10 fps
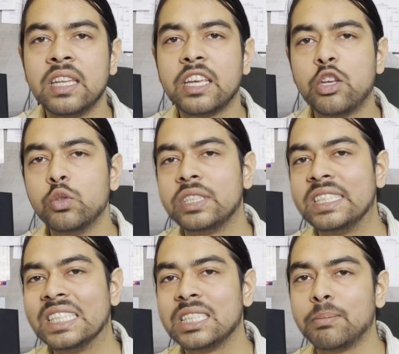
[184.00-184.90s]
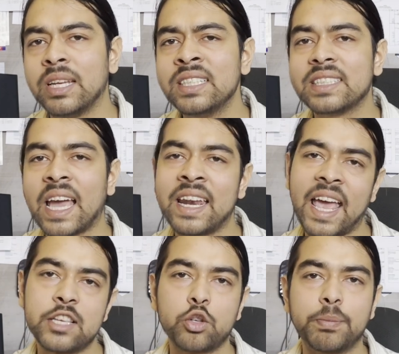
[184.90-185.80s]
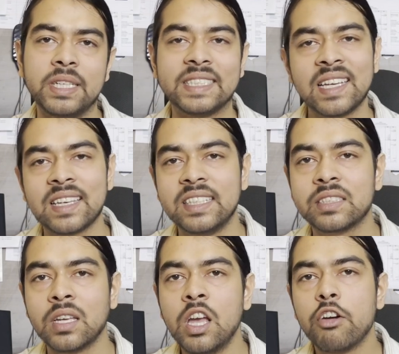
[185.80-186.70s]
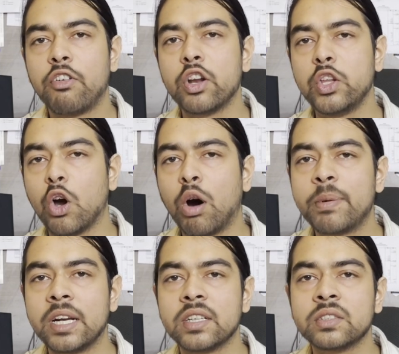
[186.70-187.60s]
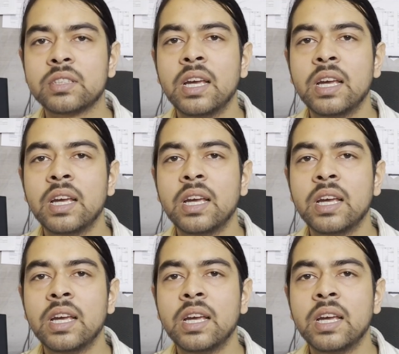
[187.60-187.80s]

the QC disciplines and SOP checklists for the operators